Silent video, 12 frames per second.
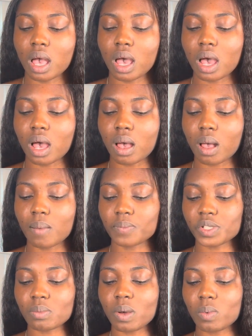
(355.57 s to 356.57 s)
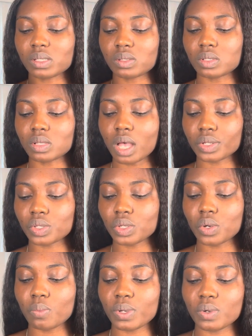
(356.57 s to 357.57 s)
um, someone wants to talk to
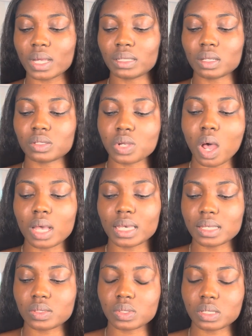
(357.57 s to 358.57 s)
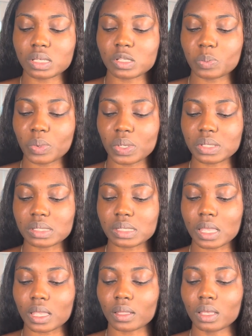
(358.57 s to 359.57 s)
you, but you are not talking to this
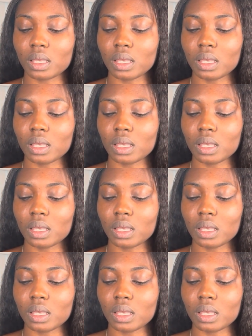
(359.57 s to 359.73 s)
person.